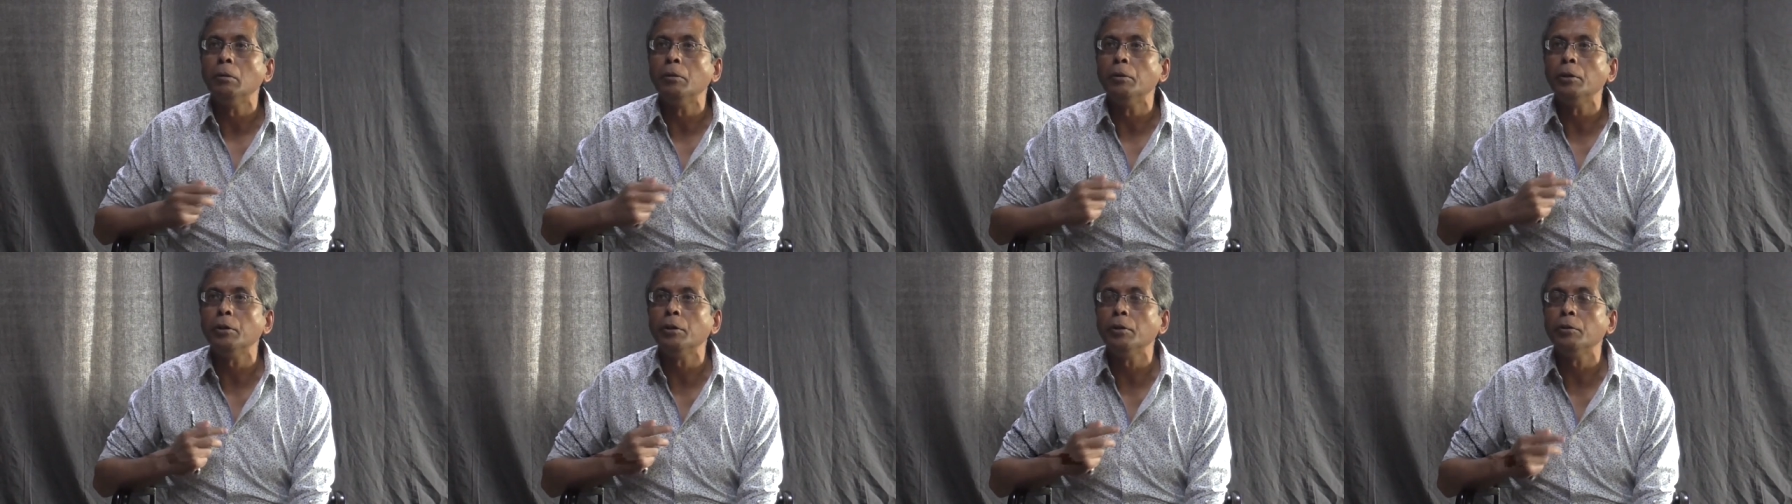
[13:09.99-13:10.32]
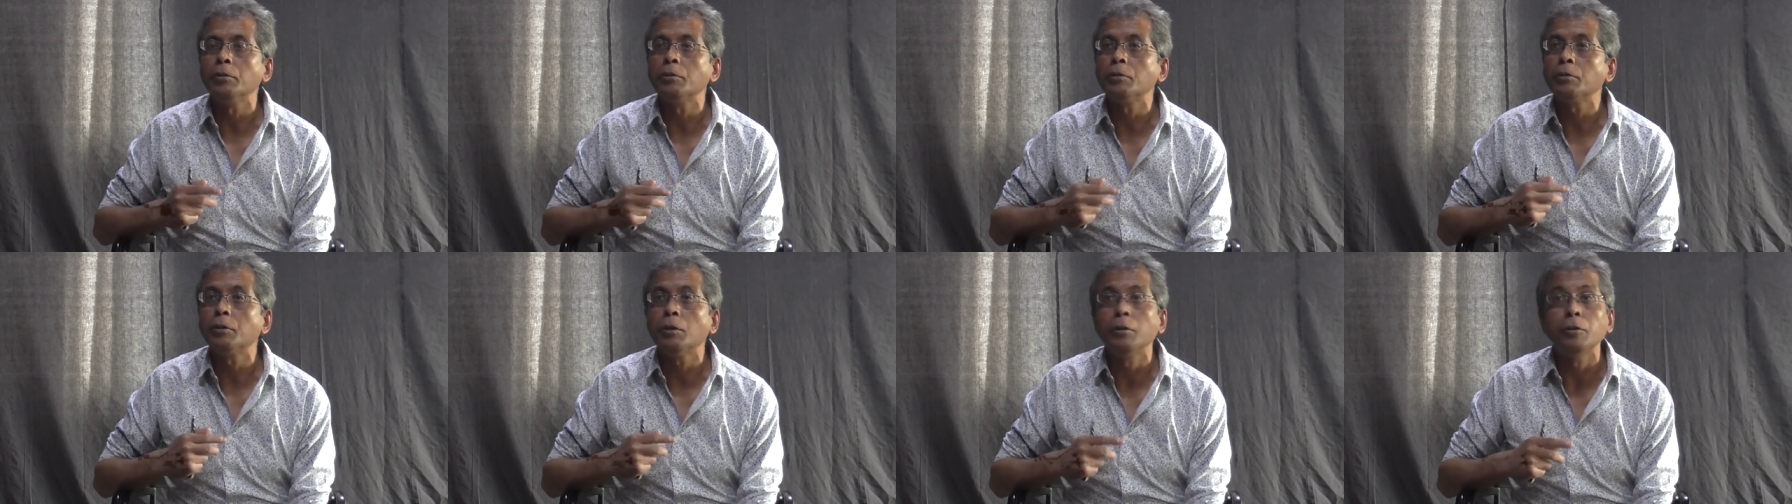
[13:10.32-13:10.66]

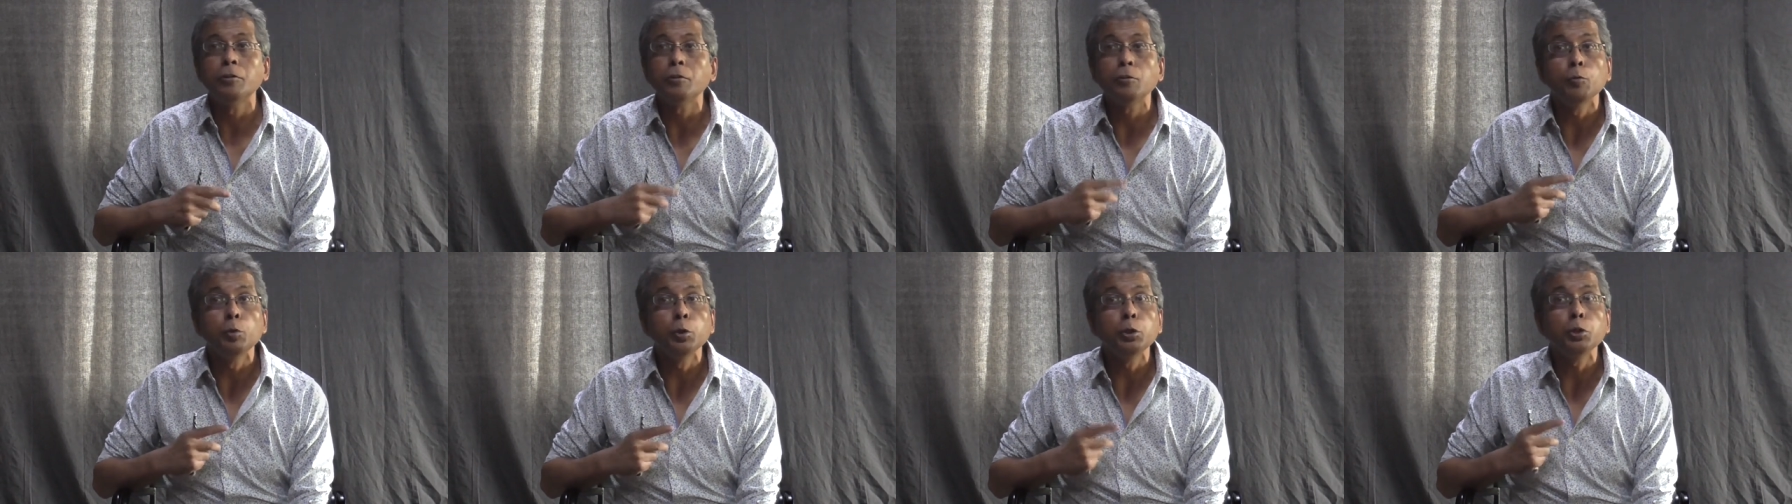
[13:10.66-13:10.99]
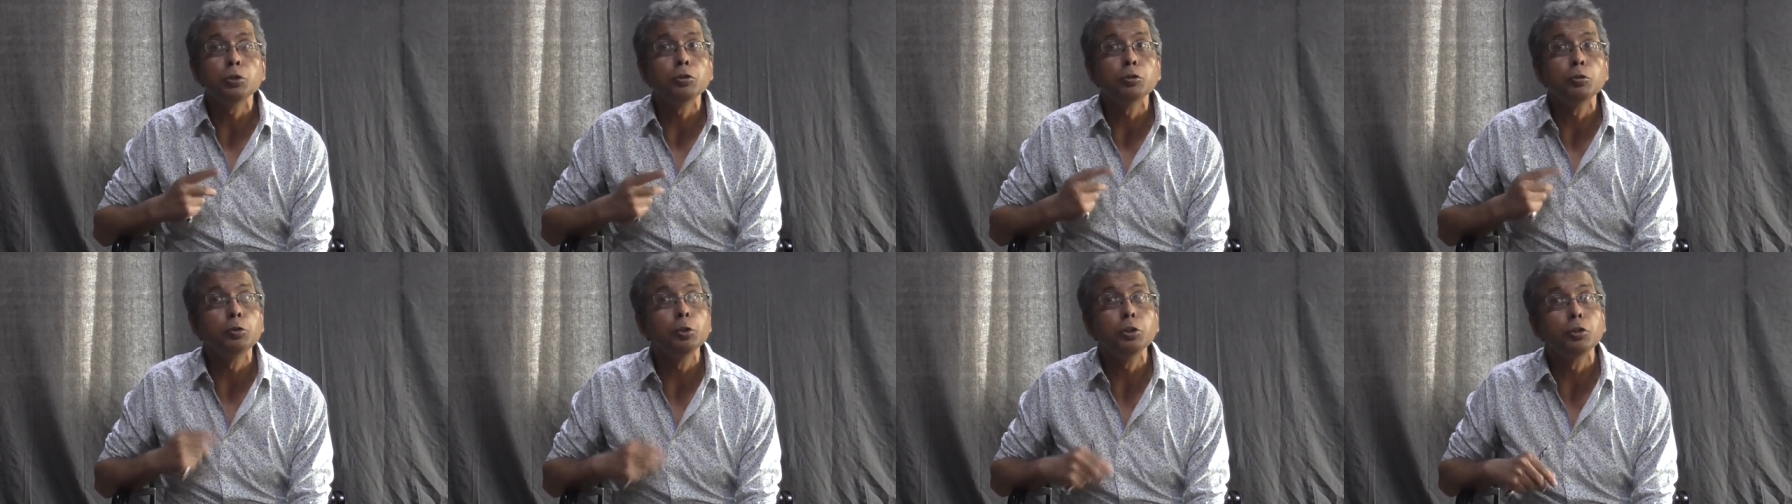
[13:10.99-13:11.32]
which
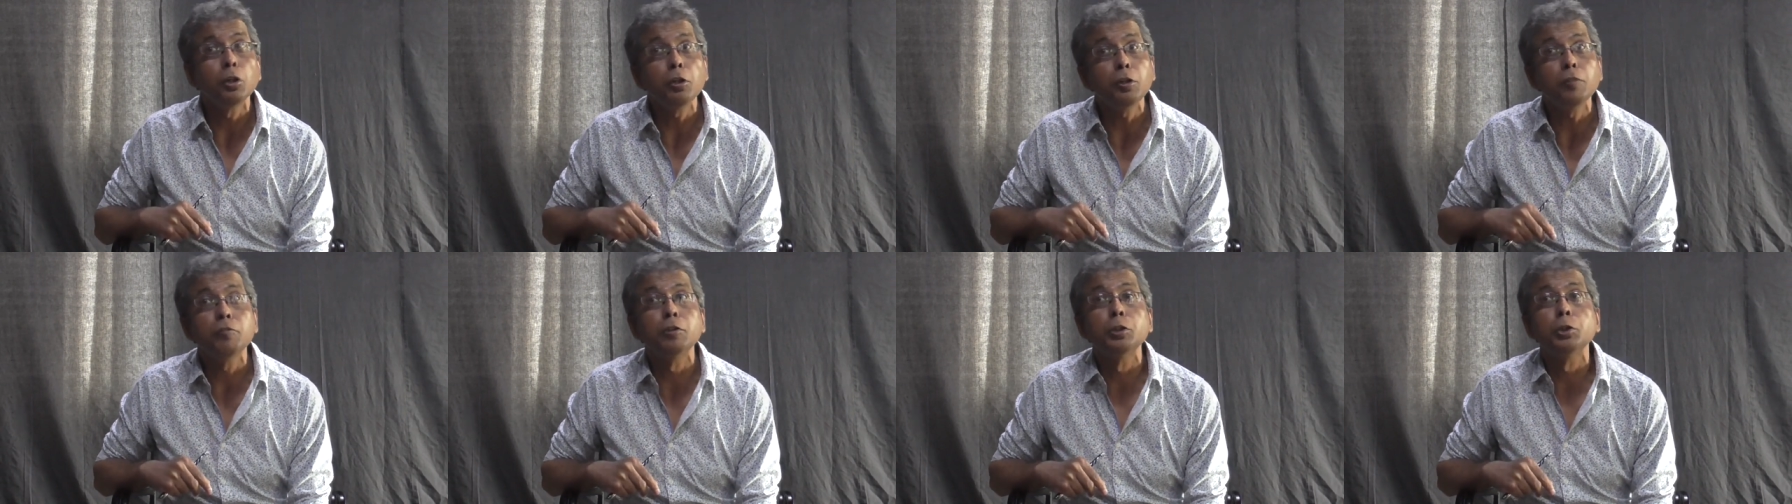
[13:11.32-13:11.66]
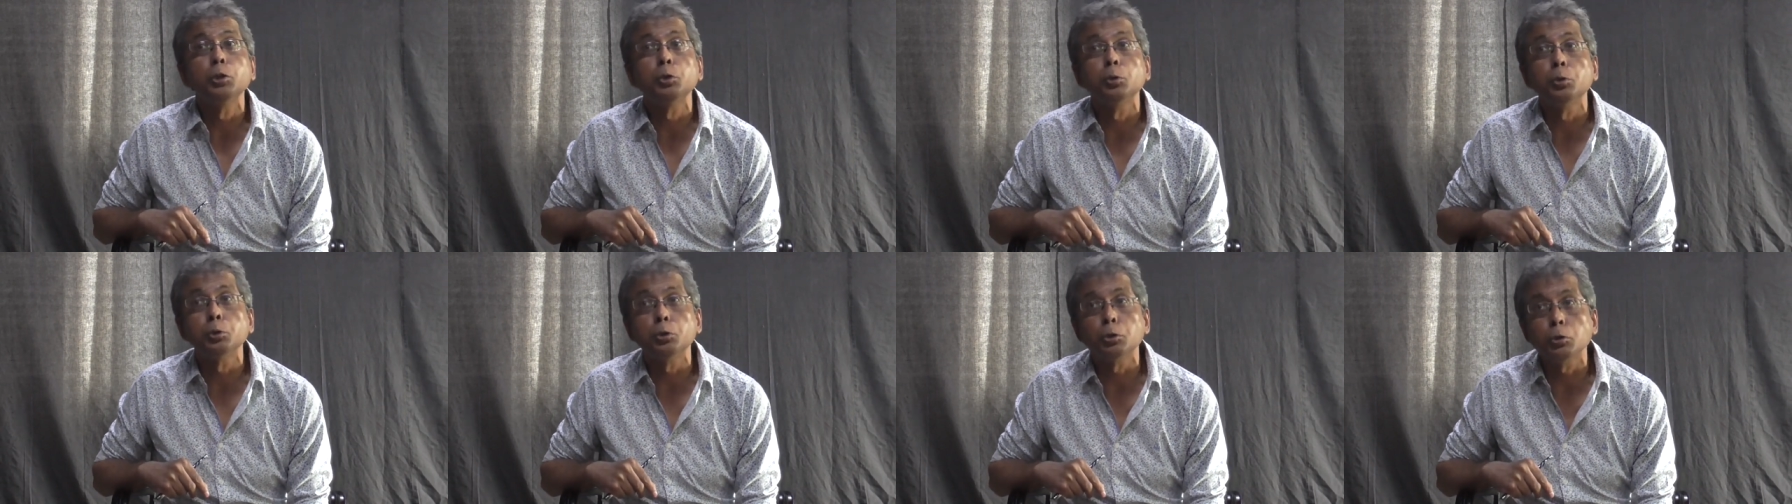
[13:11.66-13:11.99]
is, who is not a
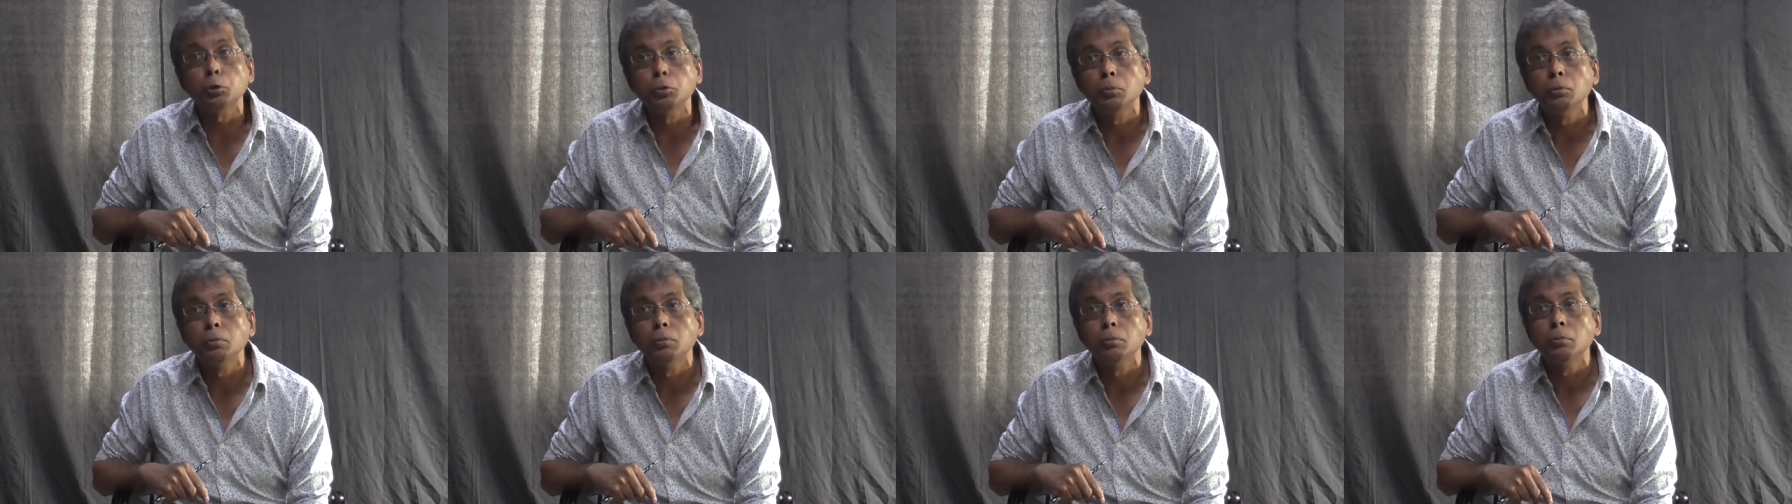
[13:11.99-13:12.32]
virtuoso,